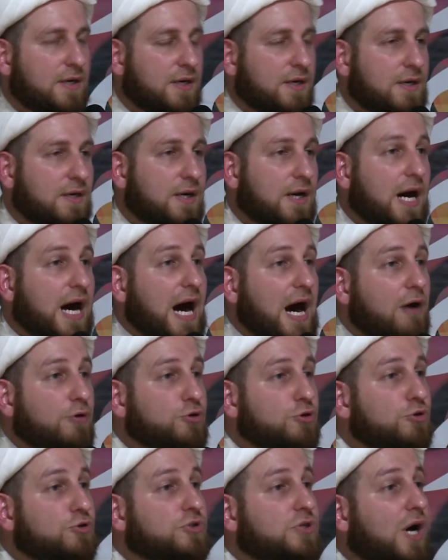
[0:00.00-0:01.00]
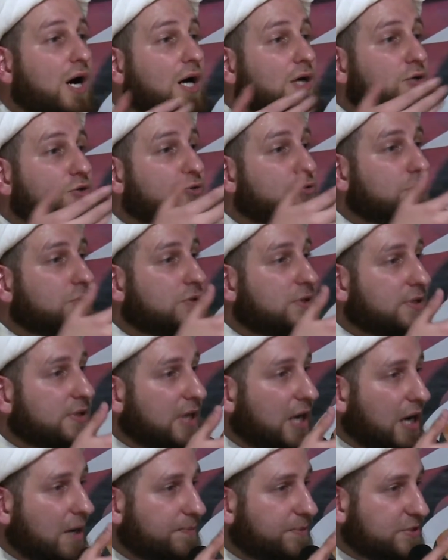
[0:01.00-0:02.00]
How do you talk to the
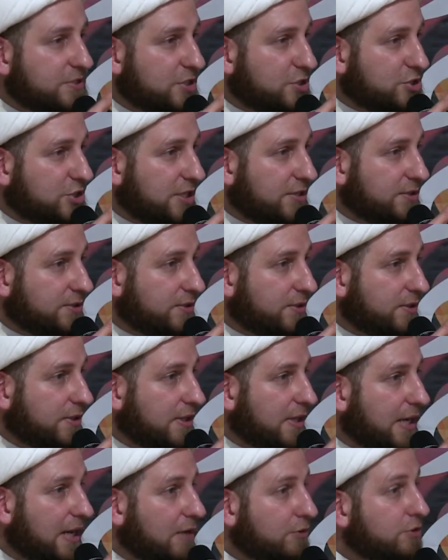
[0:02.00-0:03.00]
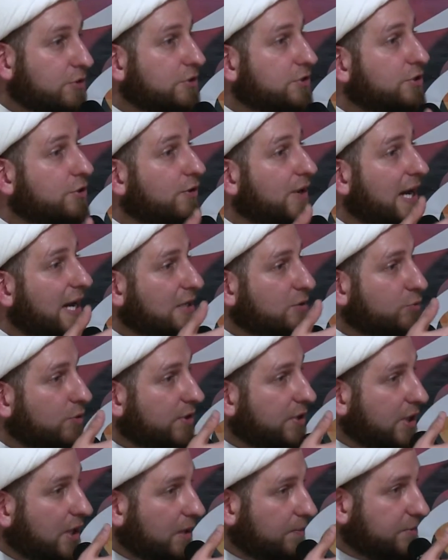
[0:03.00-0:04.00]
opposite gender? How do you interact with
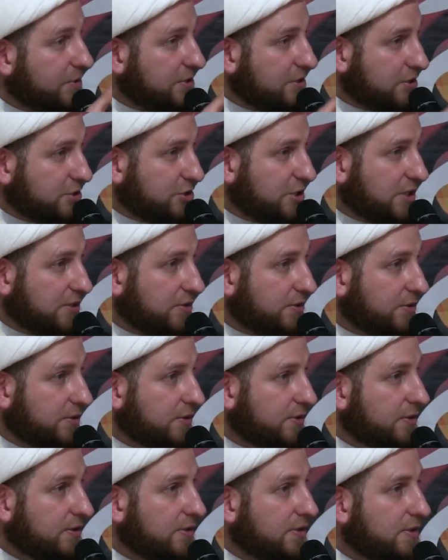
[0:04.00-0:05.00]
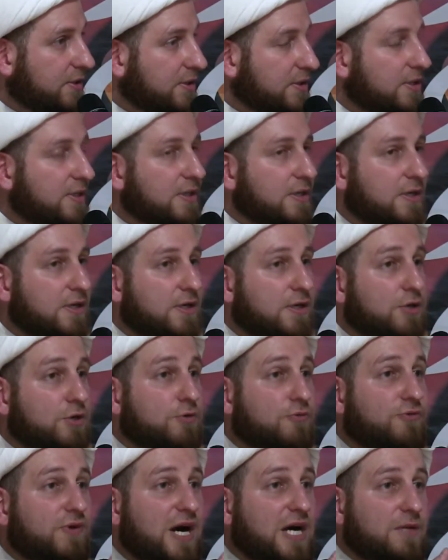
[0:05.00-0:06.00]
the opposite gender? You
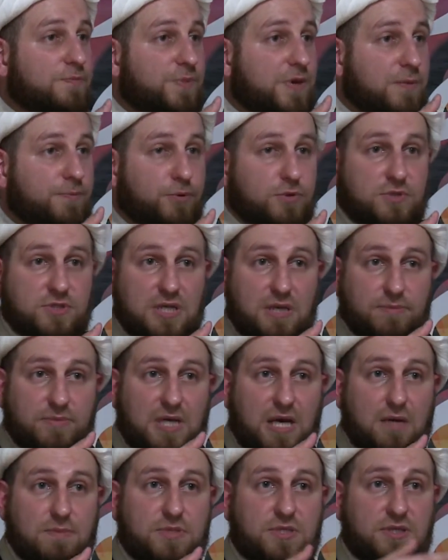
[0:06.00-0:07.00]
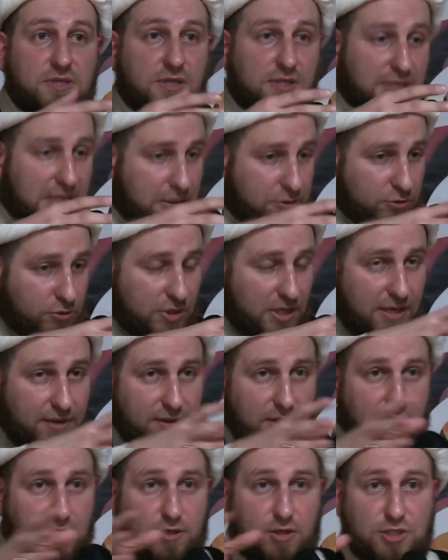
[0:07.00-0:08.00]
find people sometimes sitting down
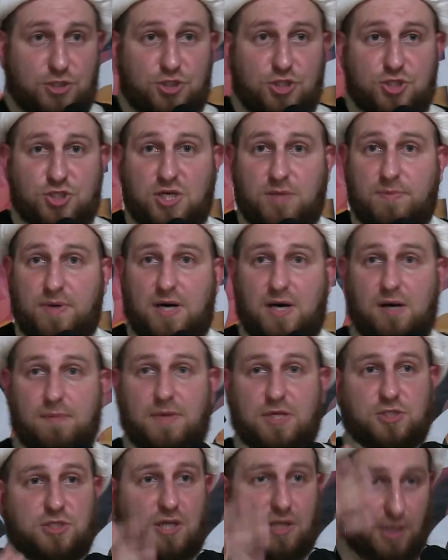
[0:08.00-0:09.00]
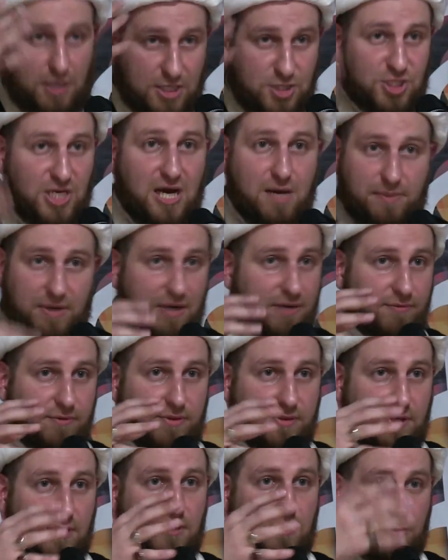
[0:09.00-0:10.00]
together in a shisha bar, mashallah, hijab and
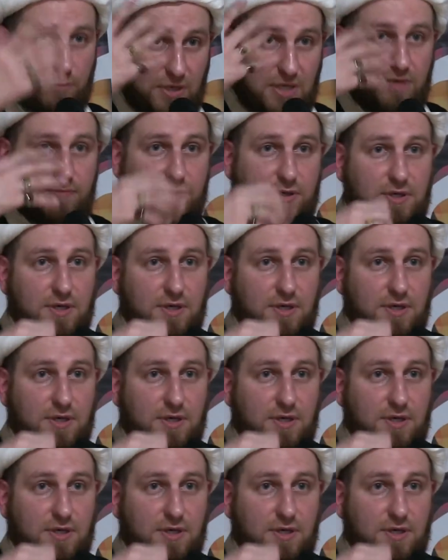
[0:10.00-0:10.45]
everything, you know, whatever,